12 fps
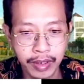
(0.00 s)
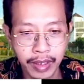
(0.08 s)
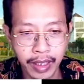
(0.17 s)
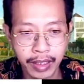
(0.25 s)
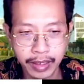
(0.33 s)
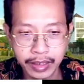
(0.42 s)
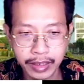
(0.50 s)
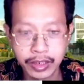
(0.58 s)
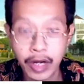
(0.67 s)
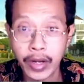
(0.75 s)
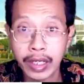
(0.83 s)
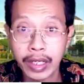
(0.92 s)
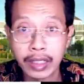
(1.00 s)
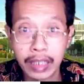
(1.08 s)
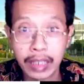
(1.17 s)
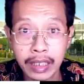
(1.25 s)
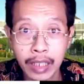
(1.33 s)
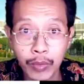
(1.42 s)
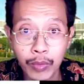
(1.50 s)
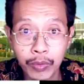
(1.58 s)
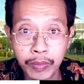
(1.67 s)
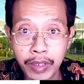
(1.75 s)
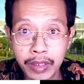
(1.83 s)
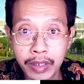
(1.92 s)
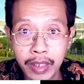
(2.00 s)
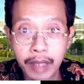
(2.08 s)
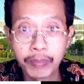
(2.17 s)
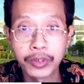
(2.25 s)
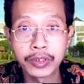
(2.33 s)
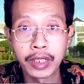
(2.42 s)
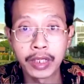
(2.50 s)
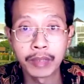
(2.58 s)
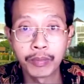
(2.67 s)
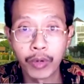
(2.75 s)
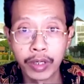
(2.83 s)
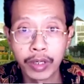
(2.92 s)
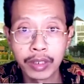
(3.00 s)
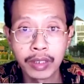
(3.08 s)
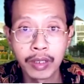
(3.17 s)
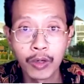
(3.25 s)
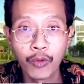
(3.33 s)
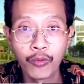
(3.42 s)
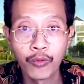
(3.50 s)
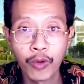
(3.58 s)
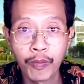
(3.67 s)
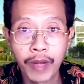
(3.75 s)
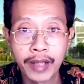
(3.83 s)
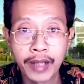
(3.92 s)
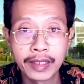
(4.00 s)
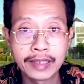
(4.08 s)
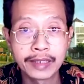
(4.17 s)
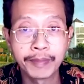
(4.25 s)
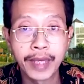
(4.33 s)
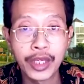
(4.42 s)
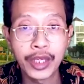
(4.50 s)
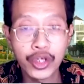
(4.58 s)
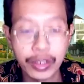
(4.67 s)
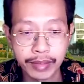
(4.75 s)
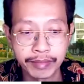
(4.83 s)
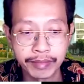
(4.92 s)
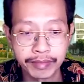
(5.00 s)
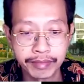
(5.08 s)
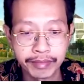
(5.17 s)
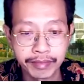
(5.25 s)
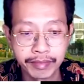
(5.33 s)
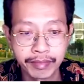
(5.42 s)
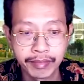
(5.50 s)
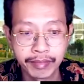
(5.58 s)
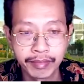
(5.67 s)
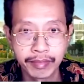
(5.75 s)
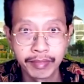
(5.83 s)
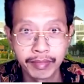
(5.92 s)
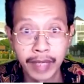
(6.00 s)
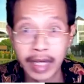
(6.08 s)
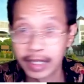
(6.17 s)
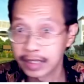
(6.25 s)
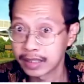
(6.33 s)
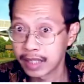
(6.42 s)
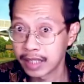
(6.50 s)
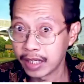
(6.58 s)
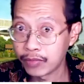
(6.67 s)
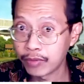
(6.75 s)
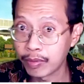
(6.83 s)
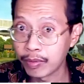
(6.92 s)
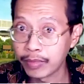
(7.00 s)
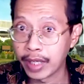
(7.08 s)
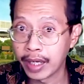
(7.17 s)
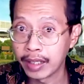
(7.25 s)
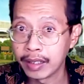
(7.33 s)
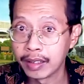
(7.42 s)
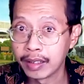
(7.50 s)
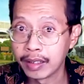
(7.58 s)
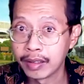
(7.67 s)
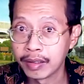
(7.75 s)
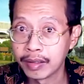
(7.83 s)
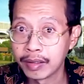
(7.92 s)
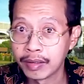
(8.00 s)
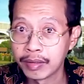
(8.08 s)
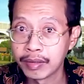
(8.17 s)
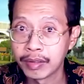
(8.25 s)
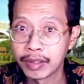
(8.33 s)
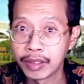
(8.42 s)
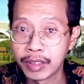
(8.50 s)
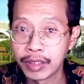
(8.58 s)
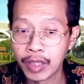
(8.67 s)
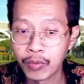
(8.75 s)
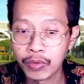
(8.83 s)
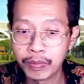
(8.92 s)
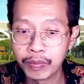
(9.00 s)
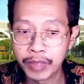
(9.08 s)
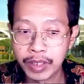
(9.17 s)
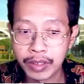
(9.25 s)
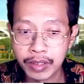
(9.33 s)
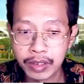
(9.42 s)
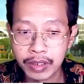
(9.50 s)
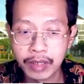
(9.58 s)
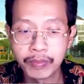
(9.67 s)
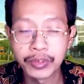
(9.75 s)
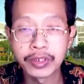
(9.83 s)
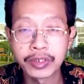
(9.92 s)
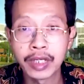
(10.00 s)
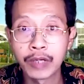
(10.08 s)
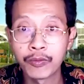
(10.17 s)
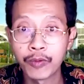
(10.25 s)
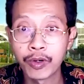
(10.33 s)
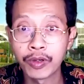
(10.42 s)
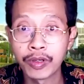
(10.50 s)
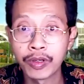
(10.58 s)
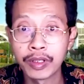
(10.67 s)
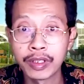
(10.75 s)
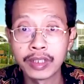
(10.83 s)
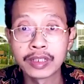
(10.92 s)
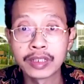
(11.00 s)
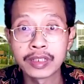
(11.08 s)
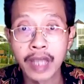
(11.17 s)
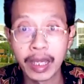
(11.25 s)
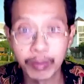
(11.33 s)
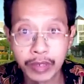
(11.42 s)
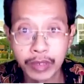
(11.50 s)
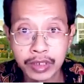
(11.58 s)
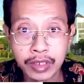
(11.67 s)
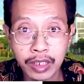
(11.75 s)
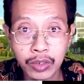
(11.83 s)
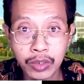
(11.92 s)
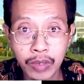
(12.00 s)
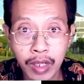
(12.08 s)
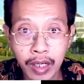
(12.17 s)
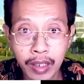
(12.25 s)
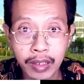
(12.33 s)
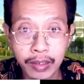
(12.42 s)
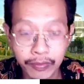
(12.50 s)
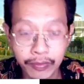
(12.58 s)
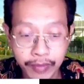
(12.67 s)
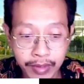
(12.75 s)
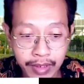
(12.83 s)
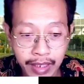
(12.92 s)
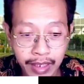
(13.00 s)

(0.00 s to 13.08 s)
At least directly, there would be a 10% point for participation. And aside from that, there would be 30% for the assignments that you are given.